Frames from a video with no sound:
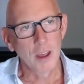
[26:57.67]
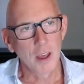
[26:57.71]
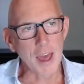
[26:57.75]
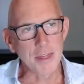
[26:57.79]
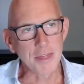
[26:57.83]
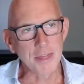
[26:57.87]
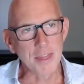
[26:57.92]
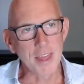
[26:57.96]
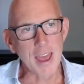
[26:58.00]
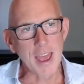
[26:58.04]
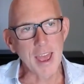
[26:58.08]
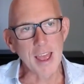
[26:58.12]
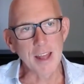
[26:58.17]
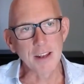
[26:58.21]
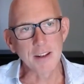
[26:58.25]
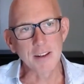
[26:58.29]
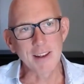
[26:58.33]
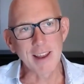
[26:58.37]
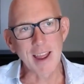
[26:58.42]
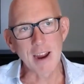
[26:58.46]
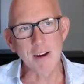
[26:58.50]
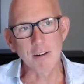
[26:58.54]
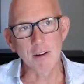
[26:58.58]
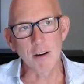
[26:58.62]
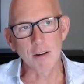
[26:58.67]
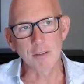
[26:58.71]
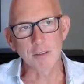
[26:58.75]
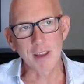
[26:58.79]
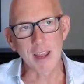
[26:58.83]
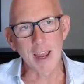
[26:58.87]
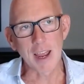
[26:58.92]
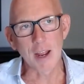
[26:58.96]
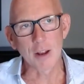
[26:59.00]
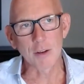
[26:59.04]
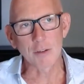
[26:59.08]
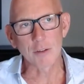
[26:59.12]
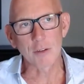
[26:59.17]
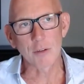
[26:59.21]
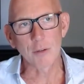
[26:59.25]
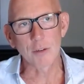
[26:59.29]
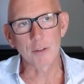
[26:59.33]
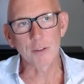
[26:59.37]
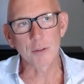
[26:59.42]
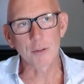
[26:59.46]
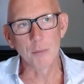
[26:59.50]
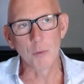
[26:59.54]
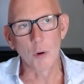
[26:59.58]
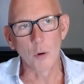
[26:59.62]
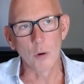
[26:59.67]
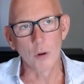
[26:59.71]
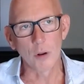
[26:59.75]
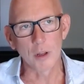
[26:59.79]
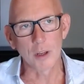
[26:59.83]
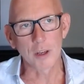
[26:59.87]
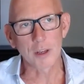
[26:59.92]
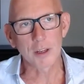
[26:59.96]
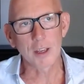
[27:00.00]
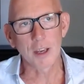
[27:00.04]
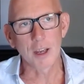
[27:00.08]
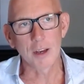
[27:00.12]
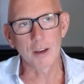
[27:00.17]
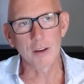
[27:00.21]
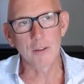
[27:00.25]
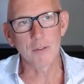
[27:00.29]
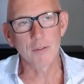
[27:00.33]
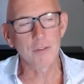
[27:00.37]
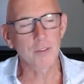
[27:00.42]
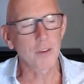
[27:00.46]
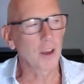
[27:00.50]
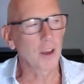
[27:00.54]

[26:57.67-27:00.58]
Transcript: and then narrowed down to a smaller kind of